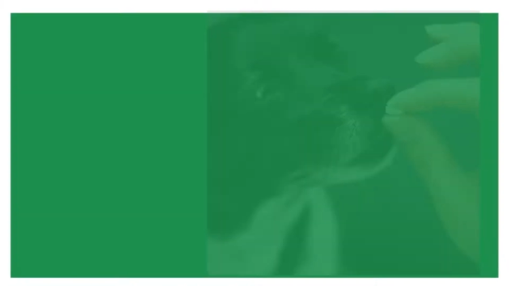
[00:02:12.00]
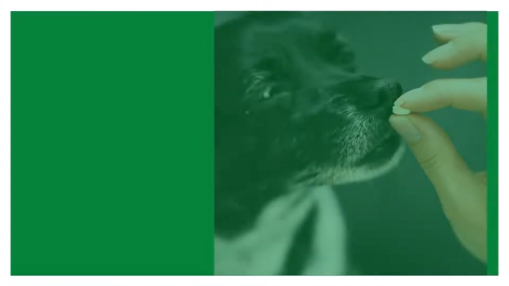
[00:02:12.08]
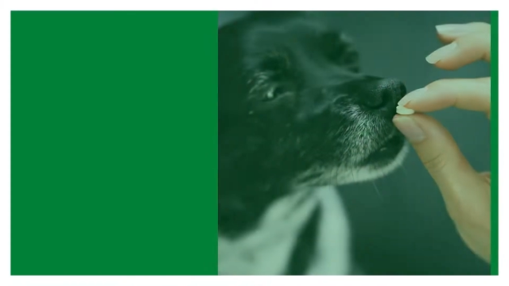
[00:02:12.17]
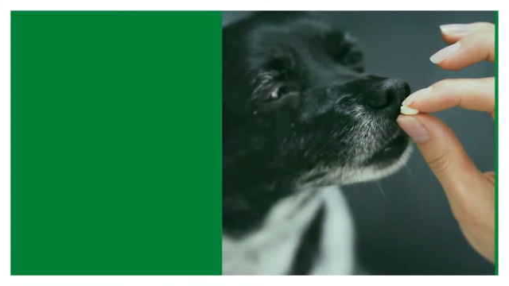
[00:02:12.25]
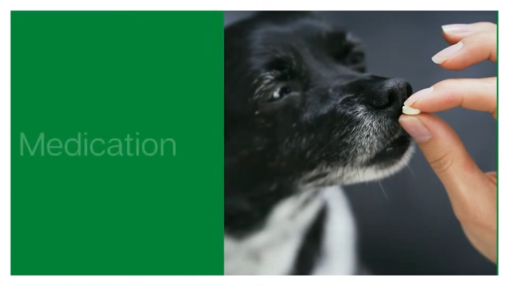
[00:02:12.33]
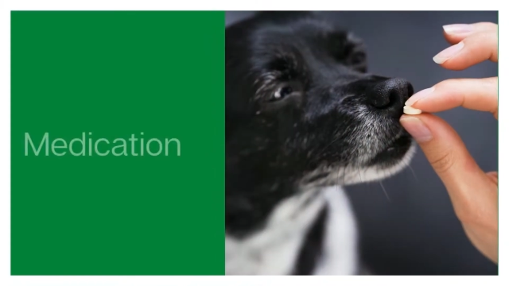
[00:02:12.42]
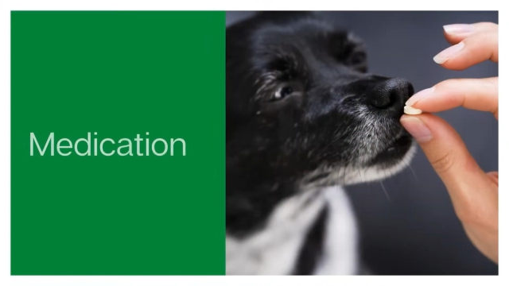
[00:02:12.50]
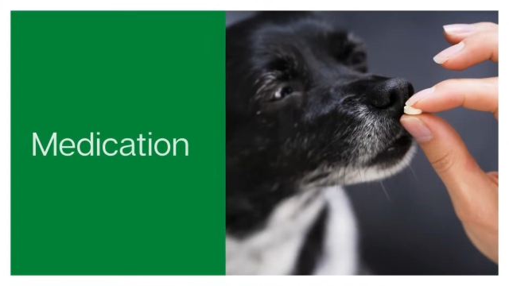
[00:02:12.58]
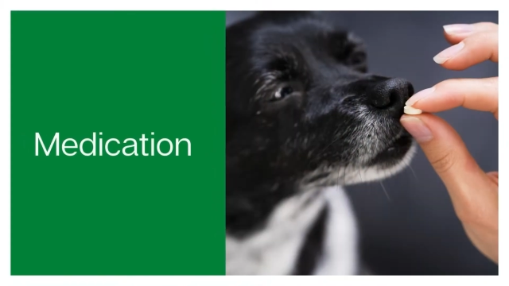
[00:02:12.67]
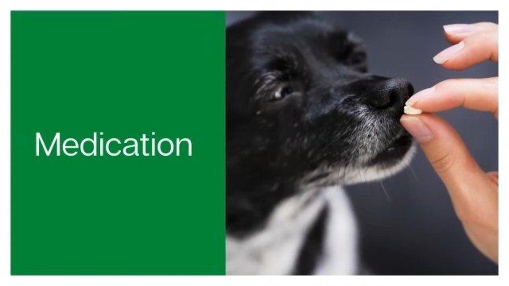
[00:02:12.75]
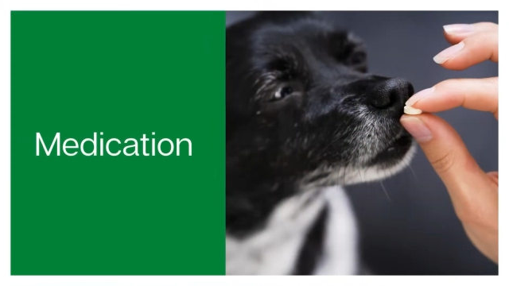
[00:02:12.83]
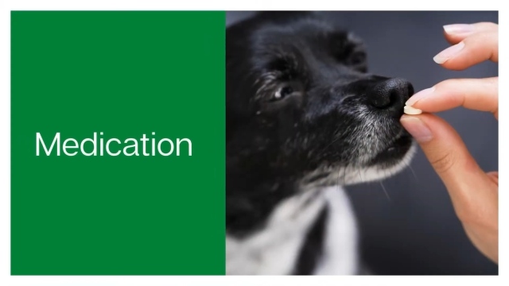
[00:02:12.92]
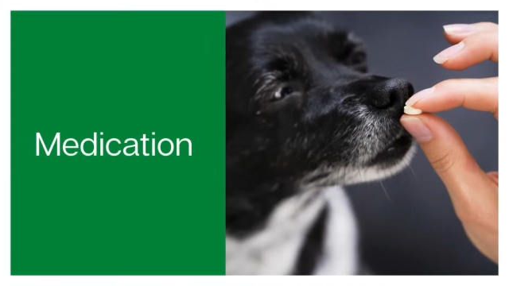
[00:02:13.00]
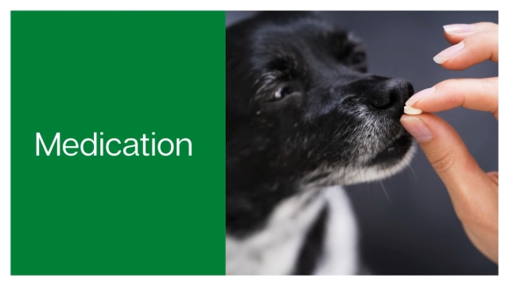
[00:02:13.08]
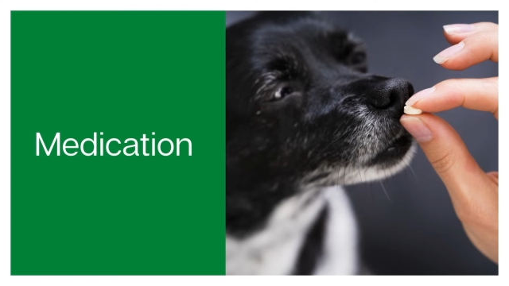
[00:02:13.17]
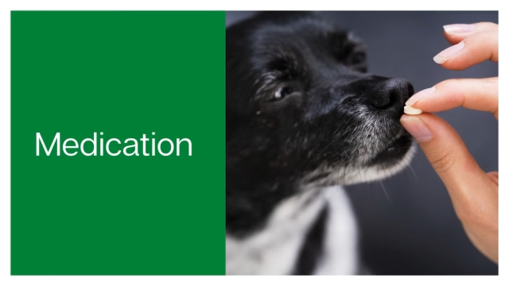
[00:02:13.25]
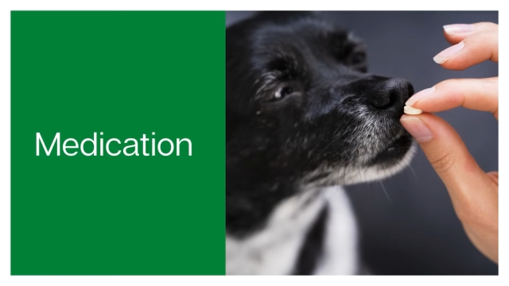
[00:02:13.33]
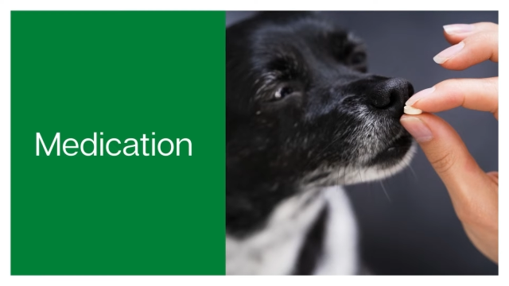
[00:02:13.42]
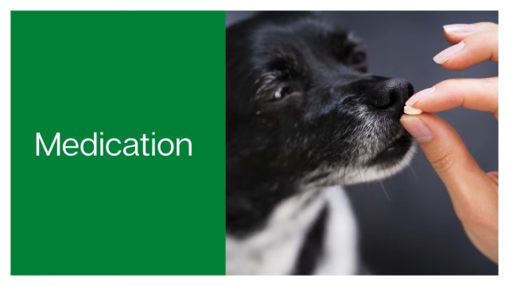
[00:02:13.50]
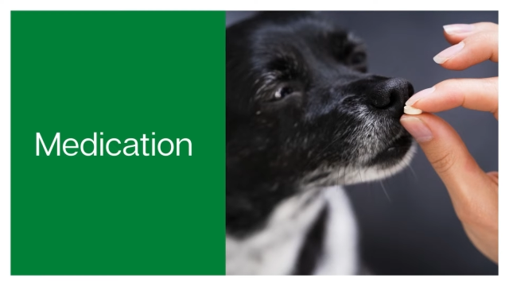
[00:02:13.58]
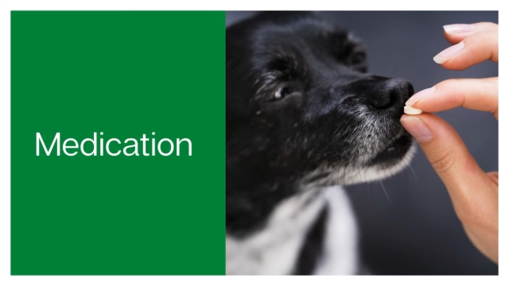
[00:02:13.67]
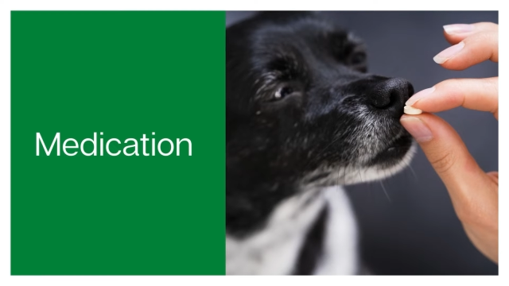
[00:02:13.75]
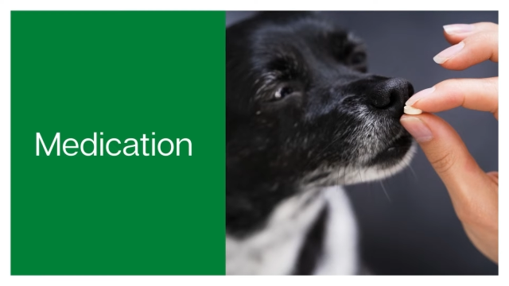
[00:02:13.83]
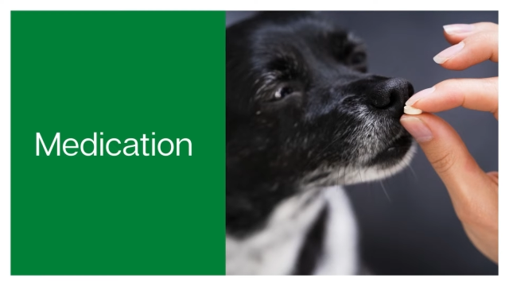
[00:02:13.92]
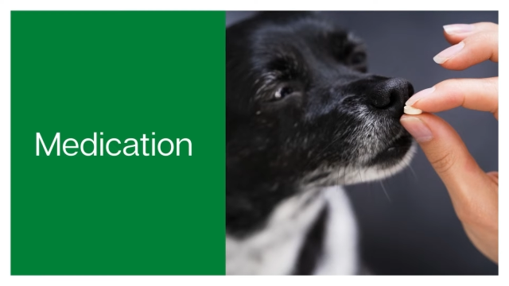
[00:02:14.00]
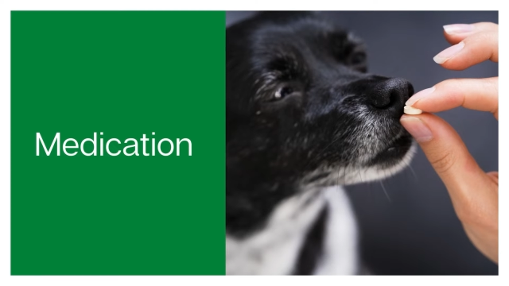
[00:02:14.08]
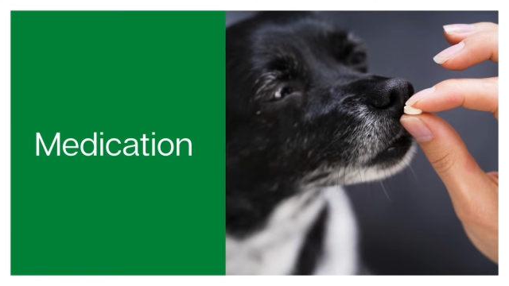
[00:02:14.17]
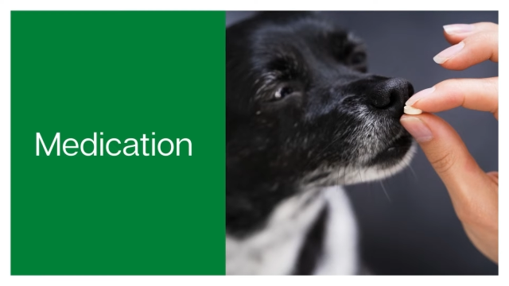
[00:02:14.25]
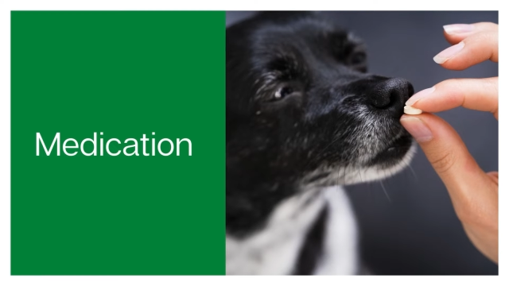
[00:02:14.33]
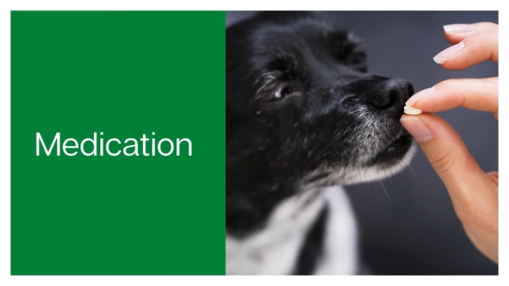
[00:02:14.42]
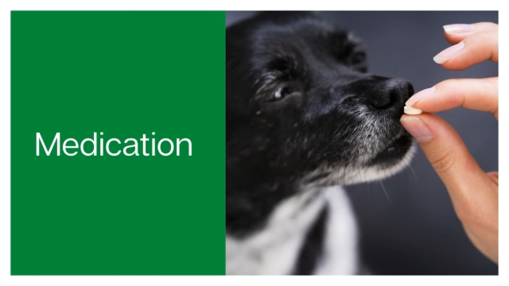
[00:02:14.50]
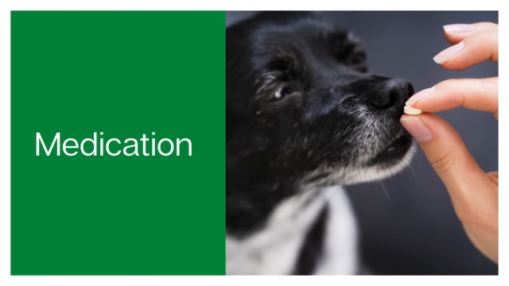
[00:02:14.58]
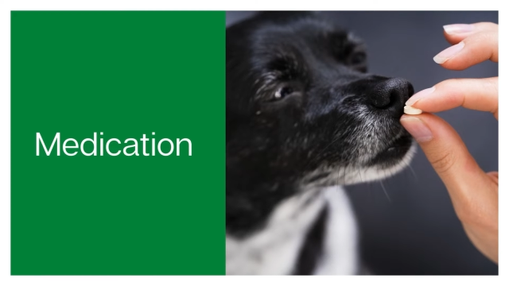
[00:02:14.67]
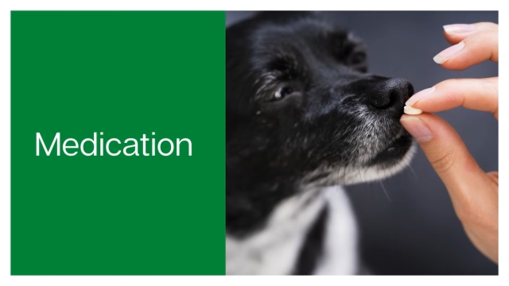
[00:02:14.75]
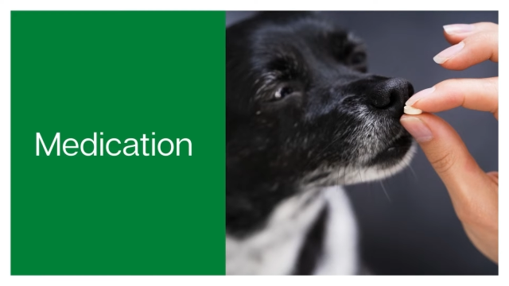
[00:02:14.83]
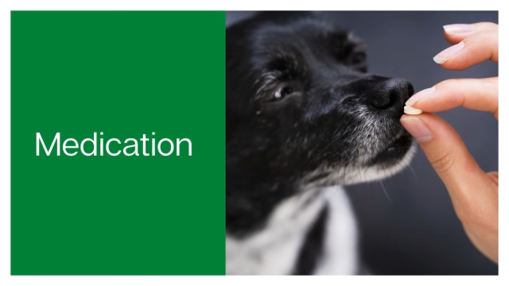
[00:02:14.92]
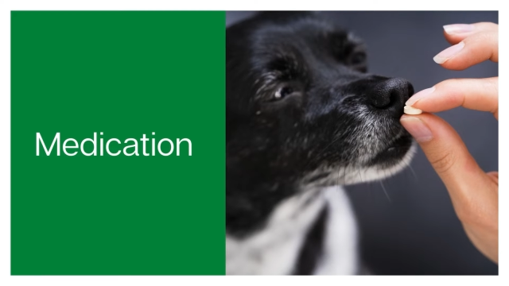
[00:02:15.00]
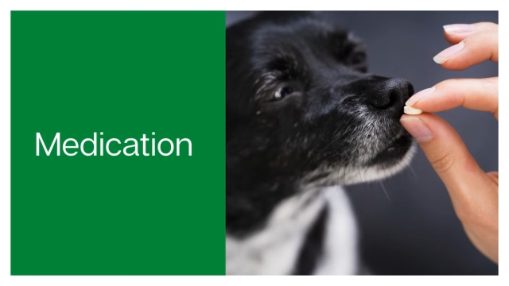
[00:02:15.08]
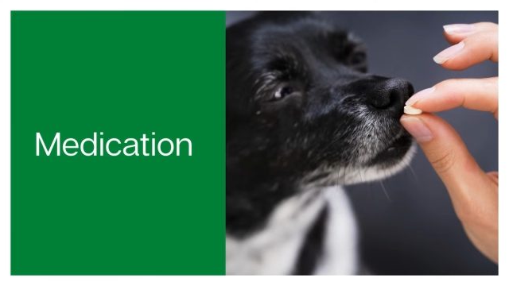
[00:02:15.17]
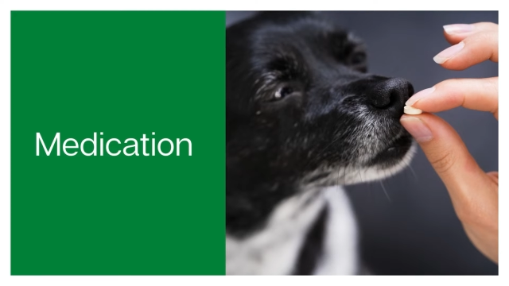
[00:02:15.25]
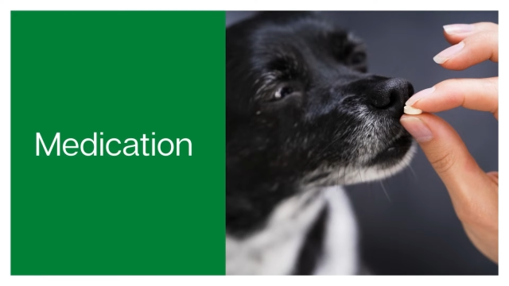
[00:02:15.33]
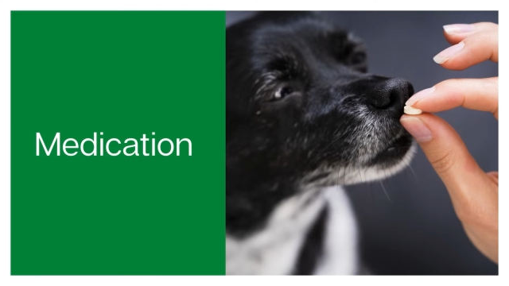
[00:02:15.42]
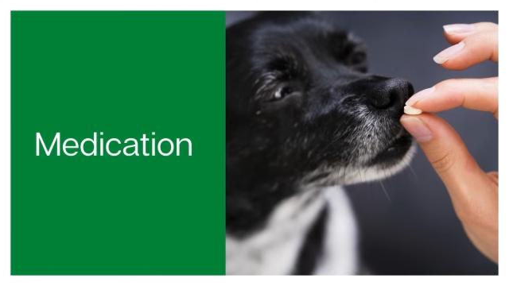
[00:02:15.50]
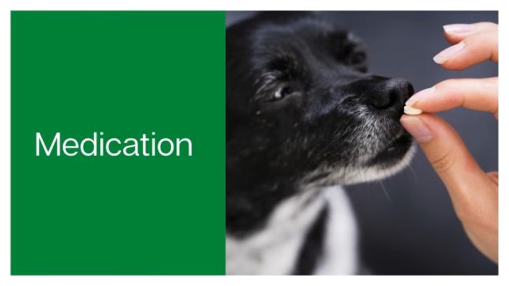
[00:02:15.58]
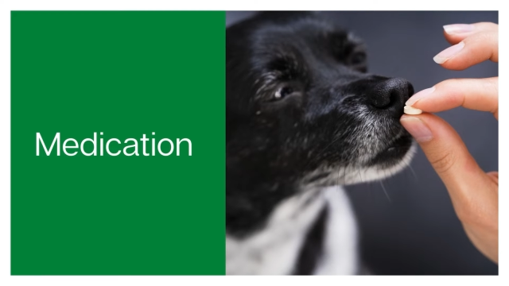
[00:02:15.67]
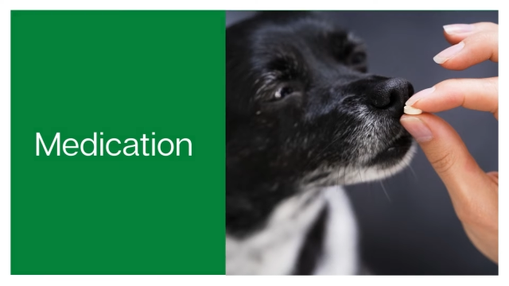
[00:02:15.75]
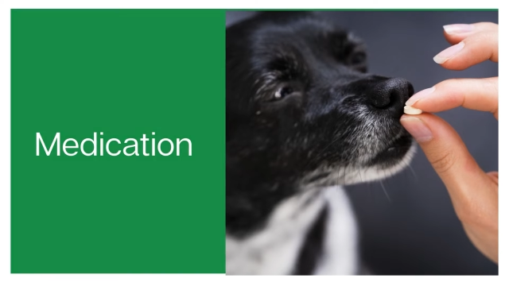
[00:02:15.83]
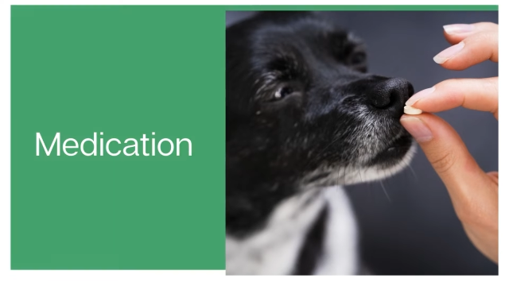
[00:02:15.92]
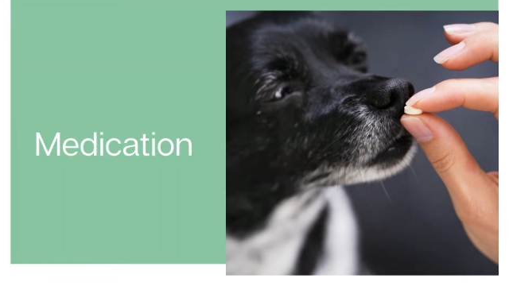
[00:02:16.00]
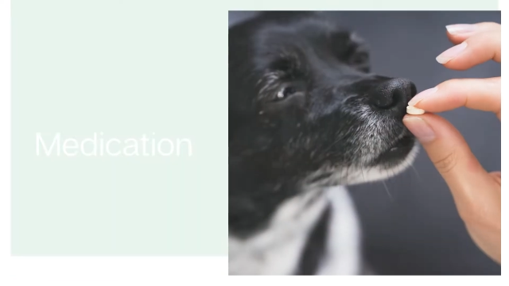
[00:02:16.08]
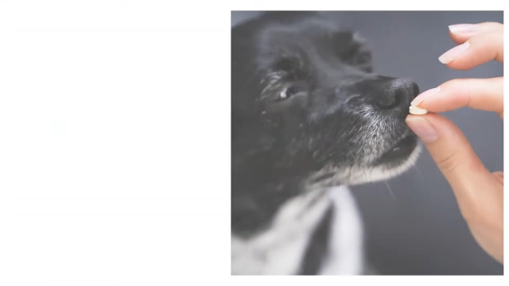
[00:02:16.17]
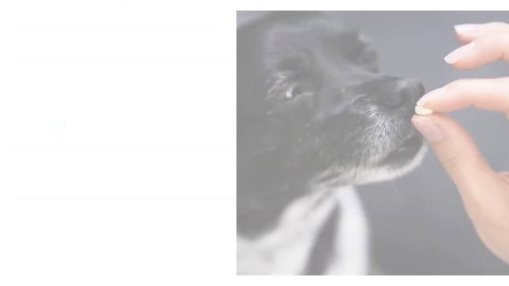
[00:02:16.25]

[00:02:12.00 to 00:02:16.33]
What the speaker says: (no speaker visible)